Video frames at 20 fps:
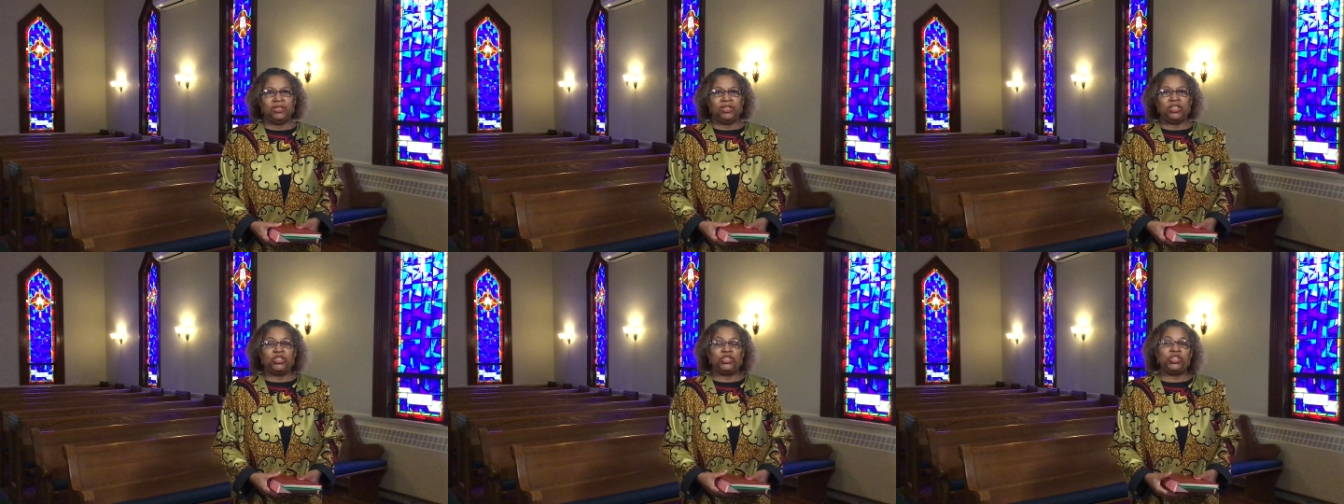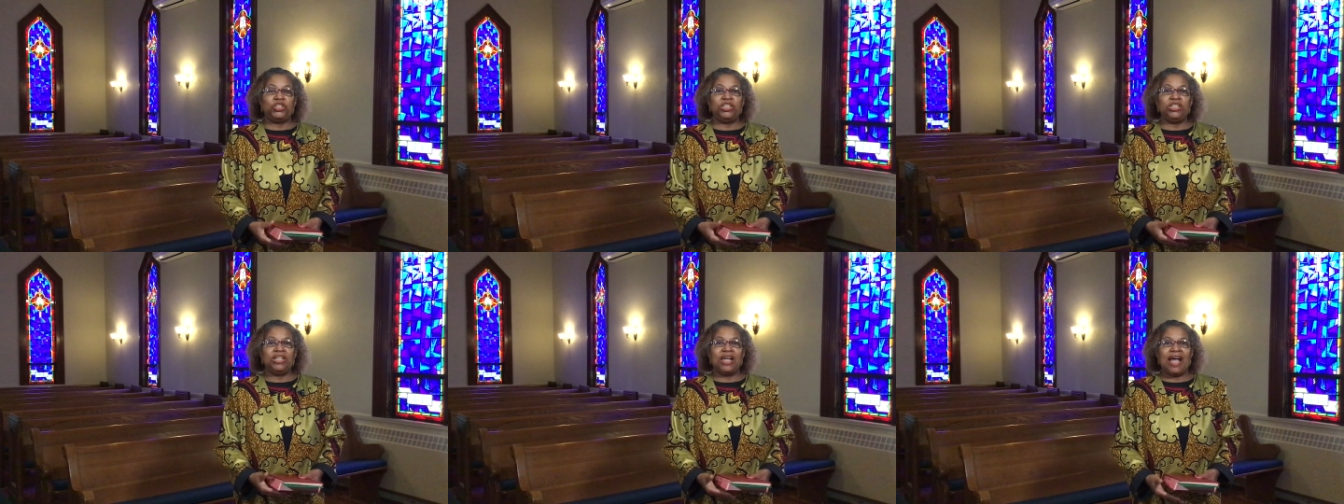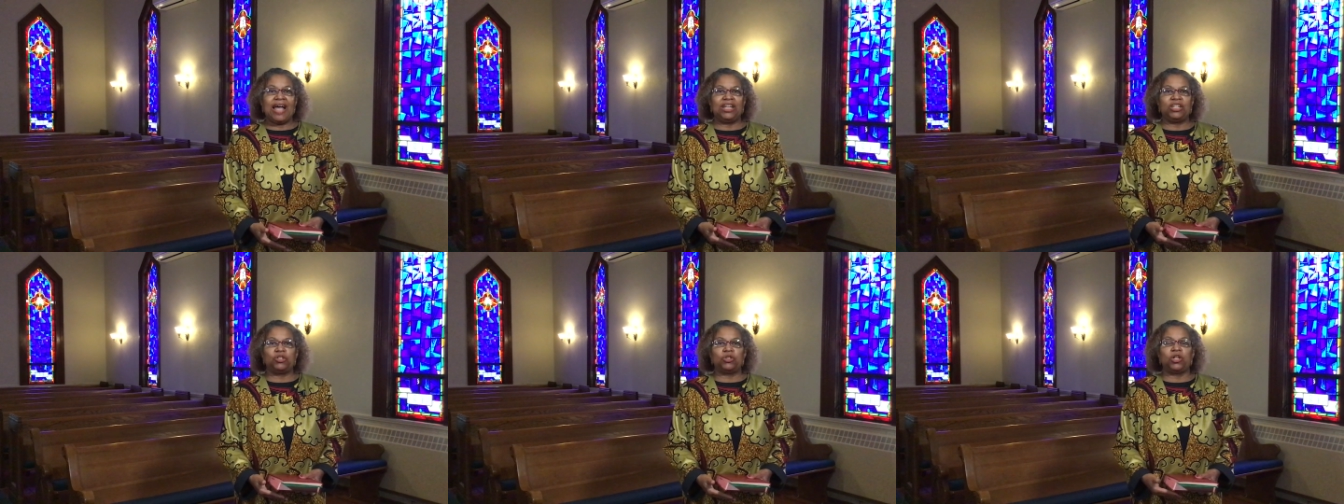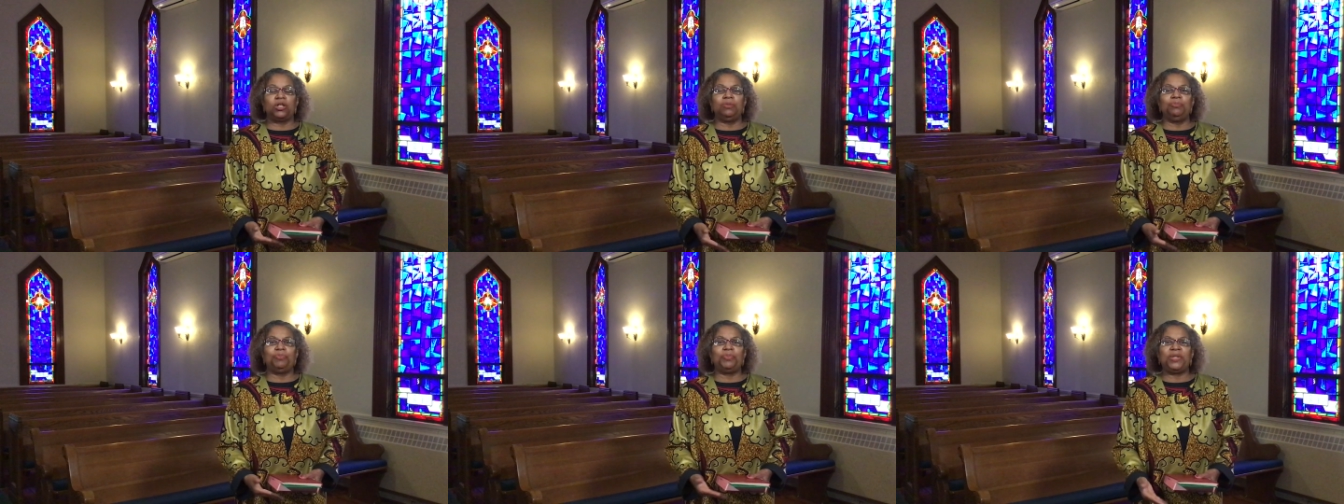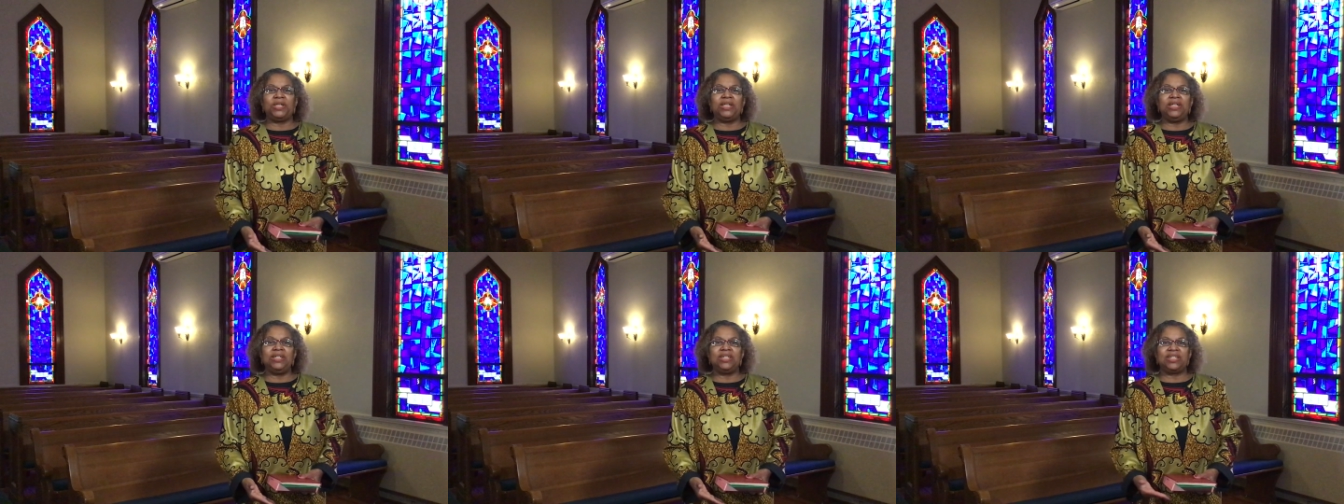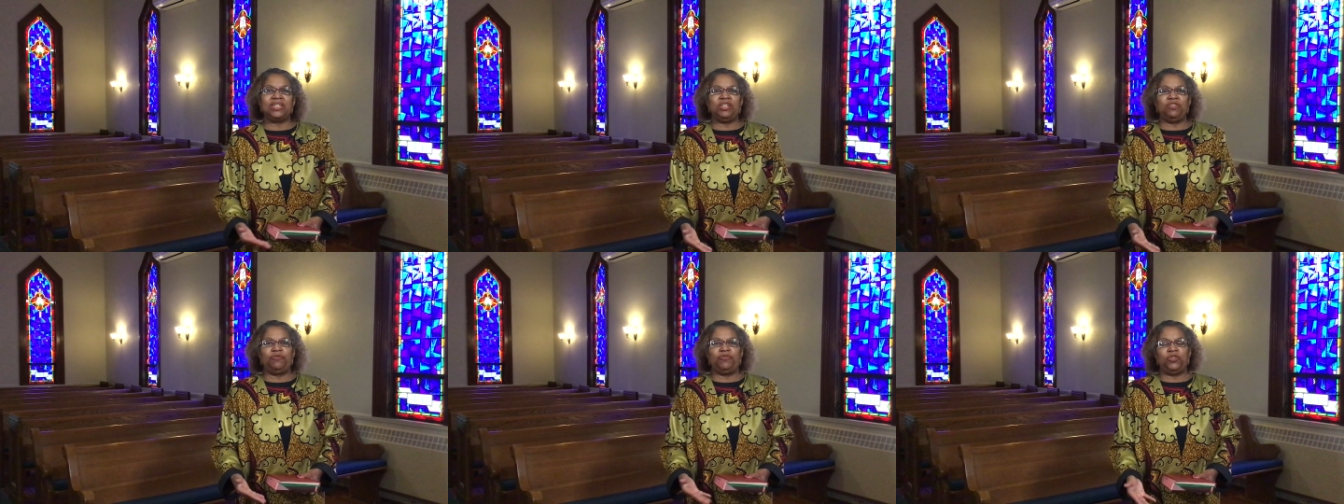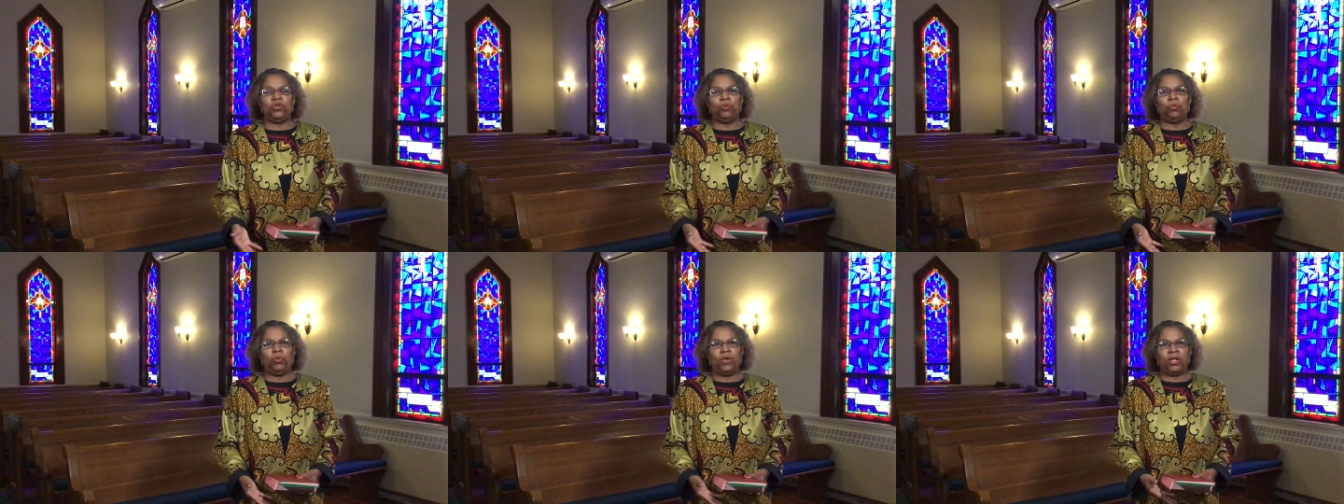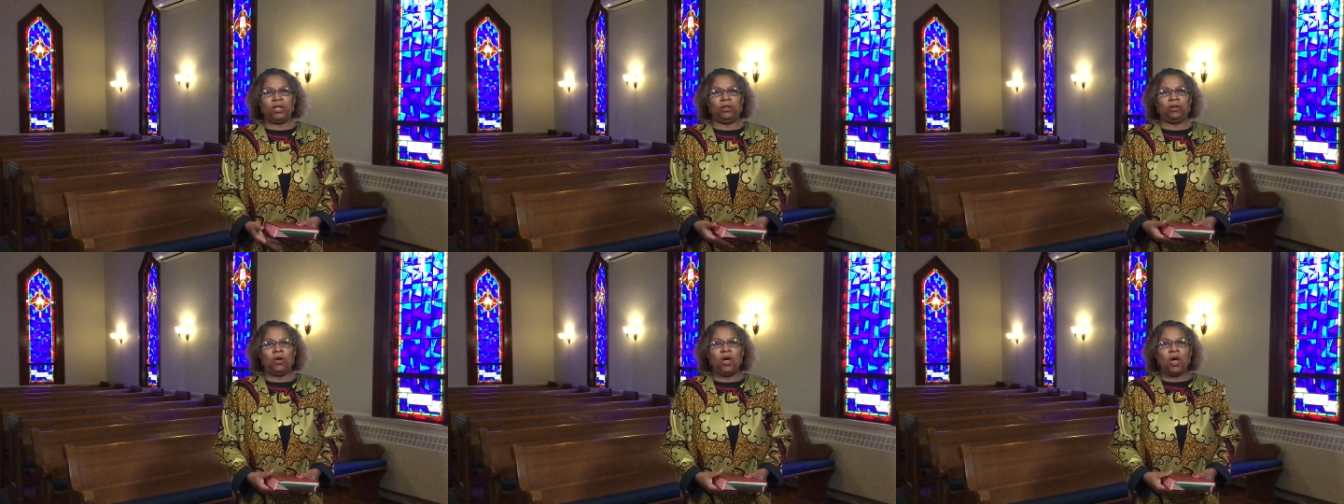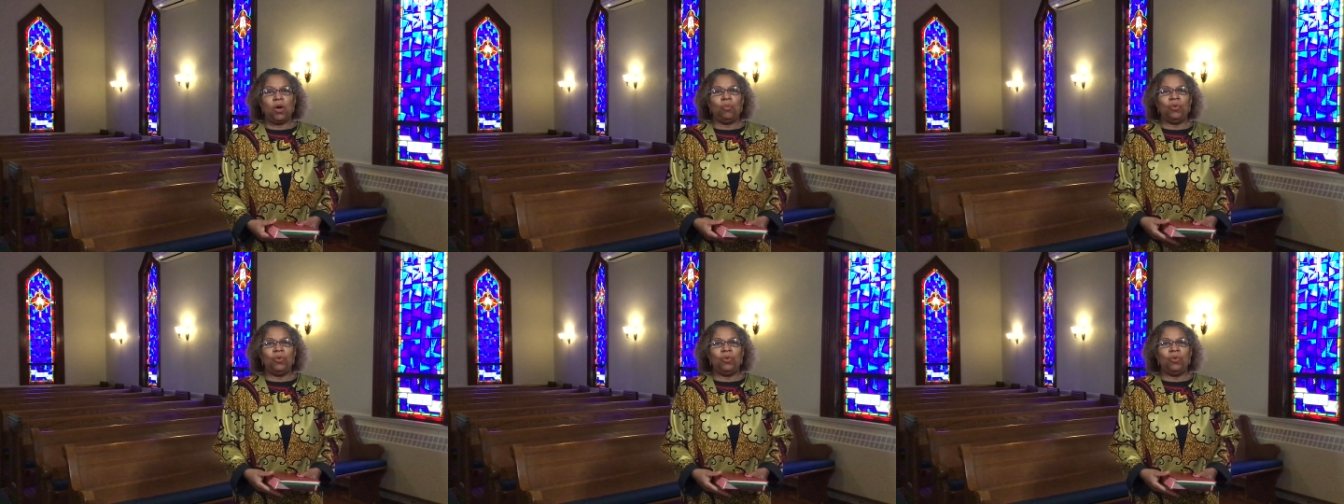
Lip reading: That she had to compete, if you will,